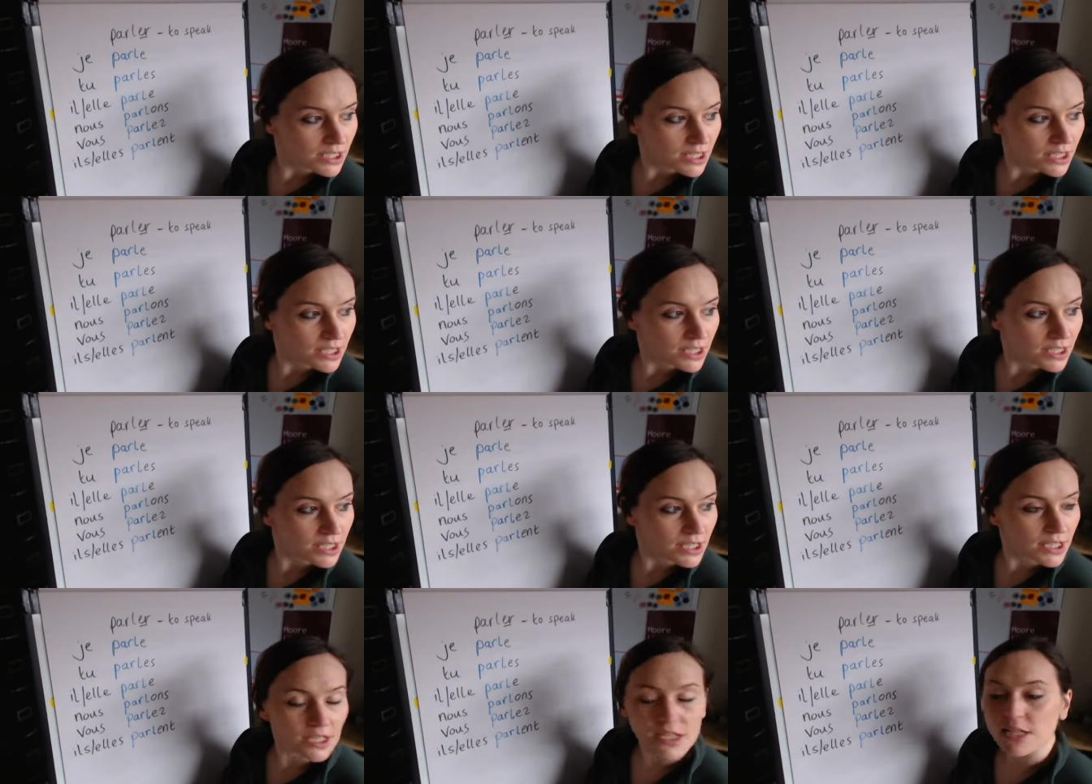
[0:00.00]

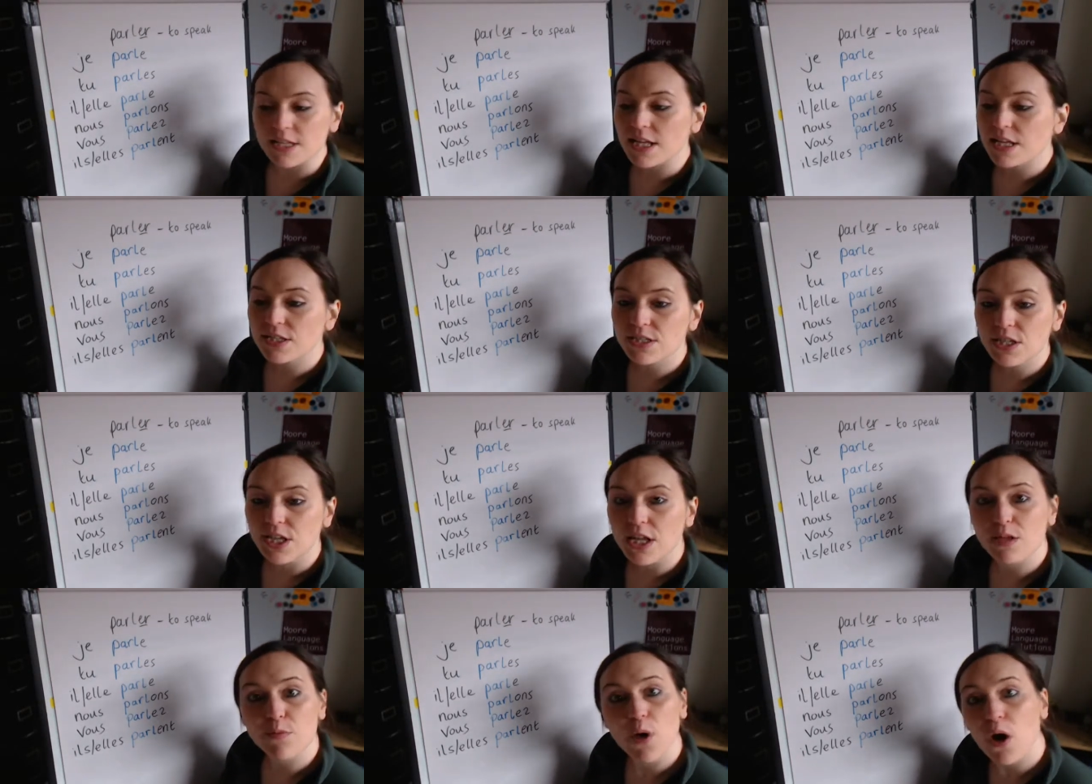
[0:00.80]
uh,
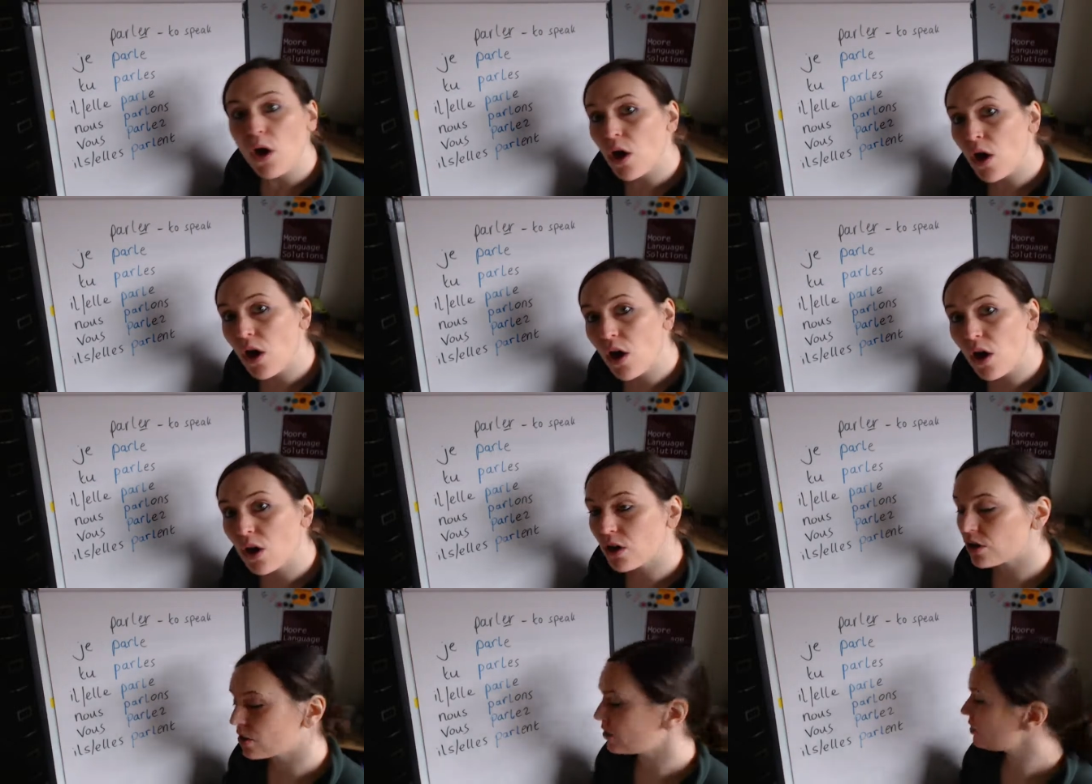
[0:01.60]
naturellement,
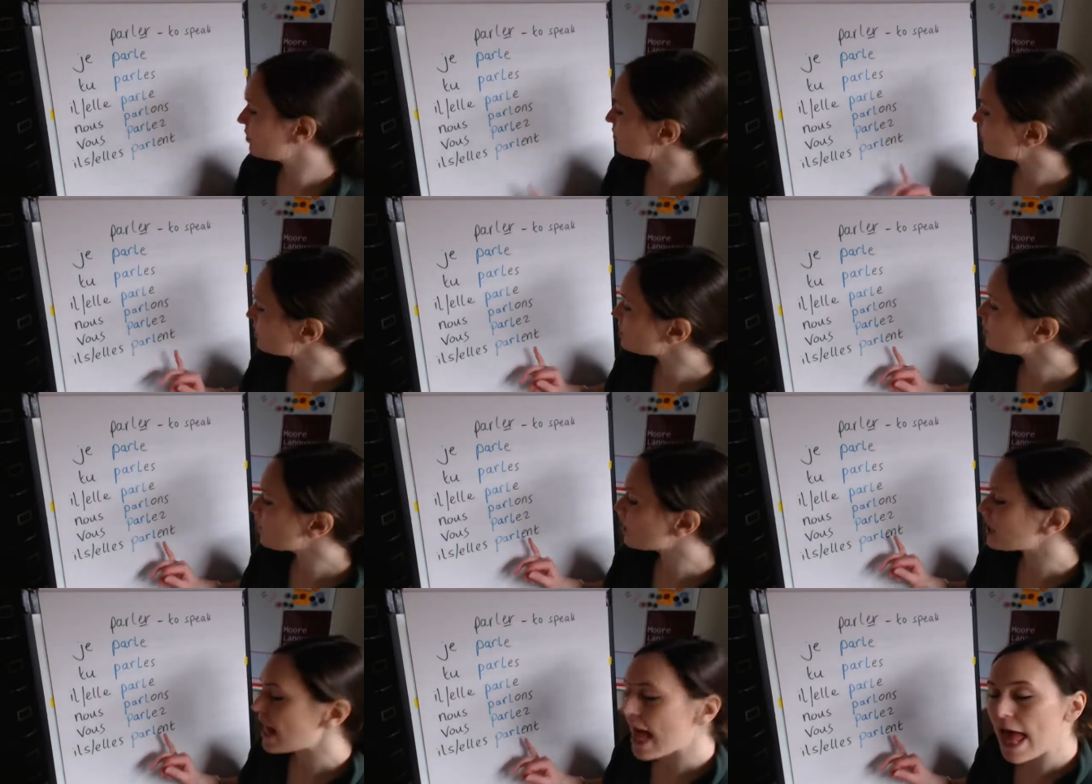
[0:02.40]
when you've
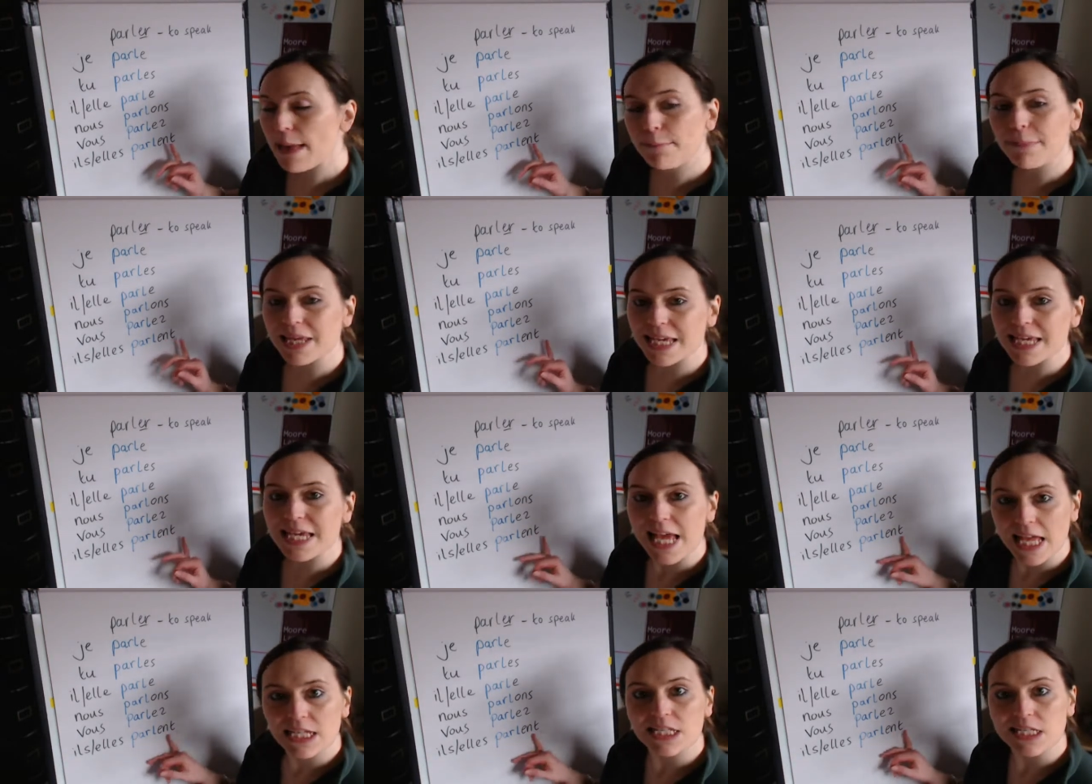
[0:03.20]
got an M E
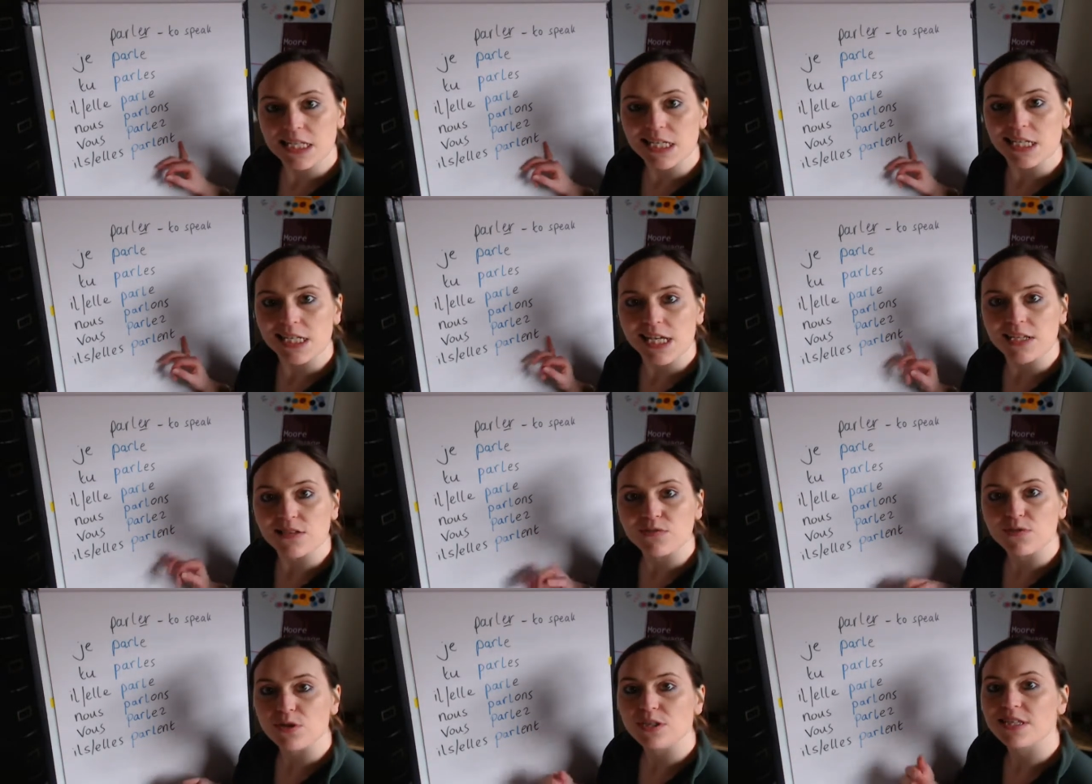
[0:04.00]
N T at the end
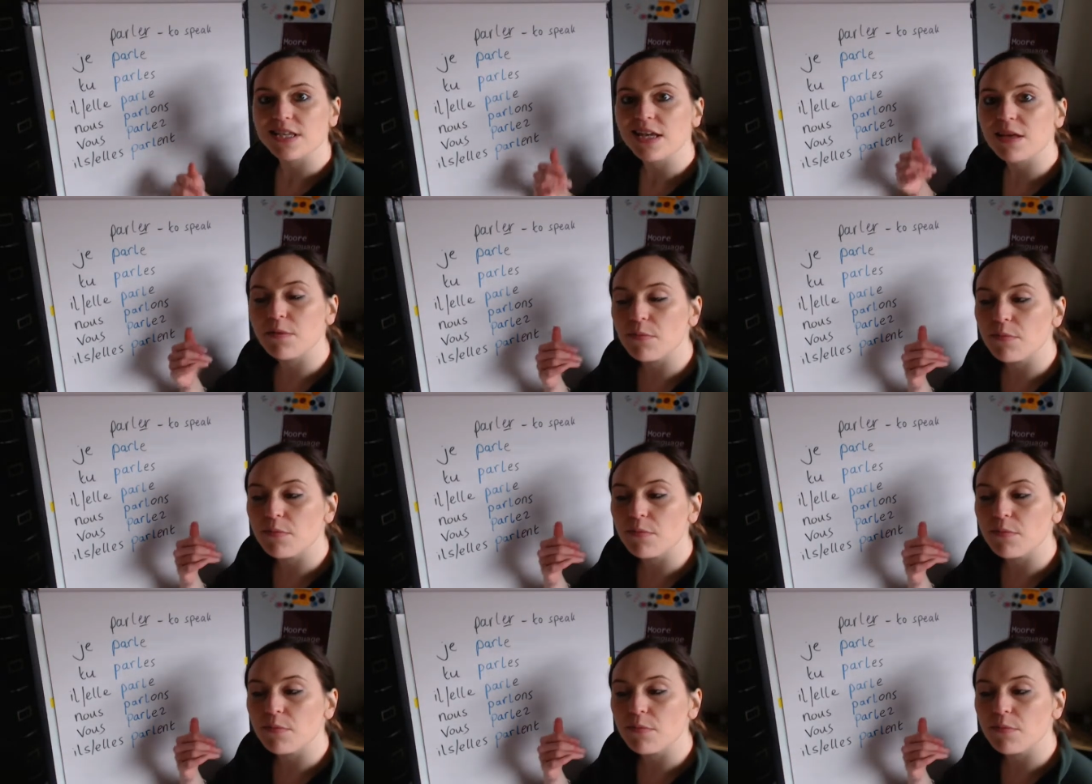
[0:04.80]
of words, that